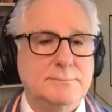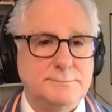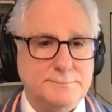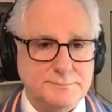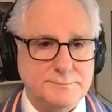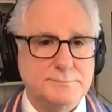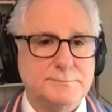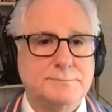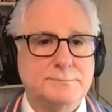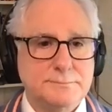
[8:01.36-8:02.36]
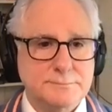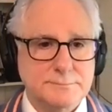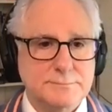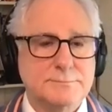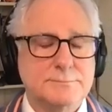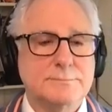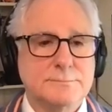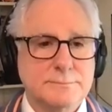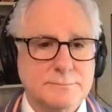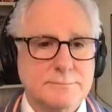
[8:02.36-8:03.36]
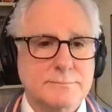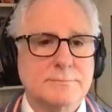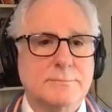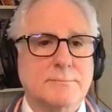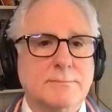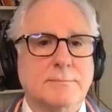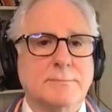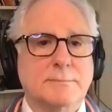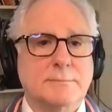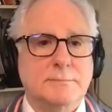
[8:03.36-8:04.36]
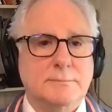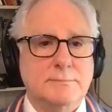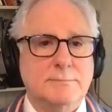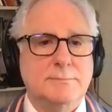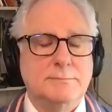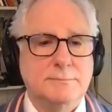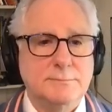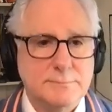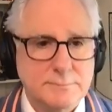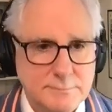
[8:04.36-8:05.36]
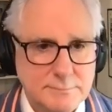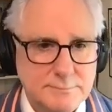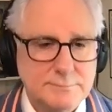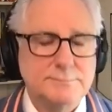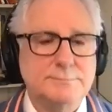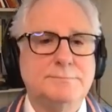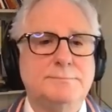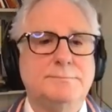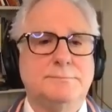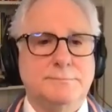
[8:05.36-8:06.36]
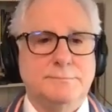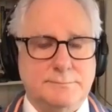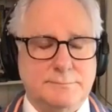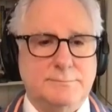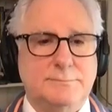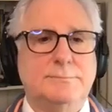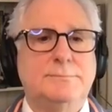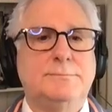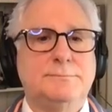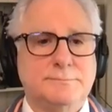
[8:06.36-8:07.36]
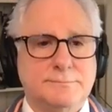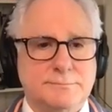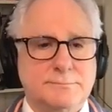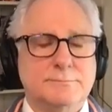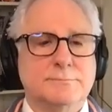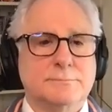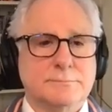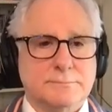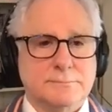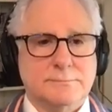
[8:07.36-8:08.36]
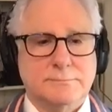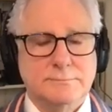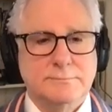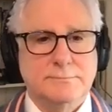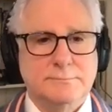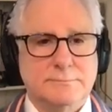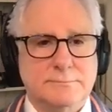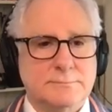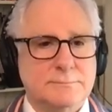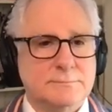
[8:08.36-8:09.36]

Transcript: No words are spoken by the person on screen.